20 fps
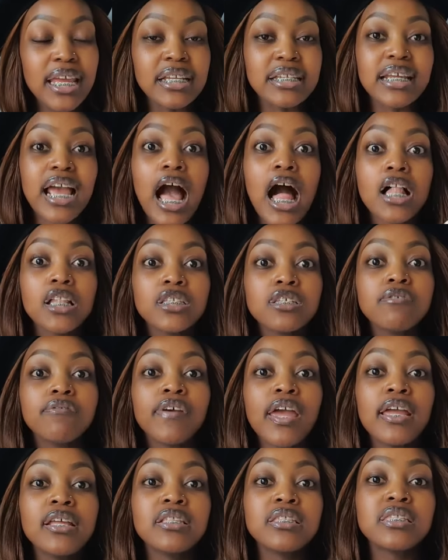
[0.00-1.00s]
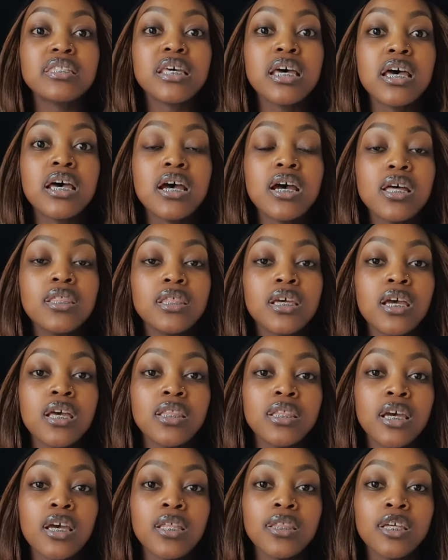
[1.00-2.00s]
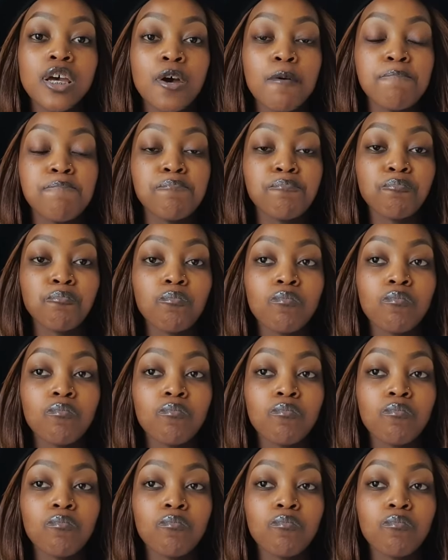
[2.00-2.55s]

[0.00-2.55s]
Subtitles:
It cultivates it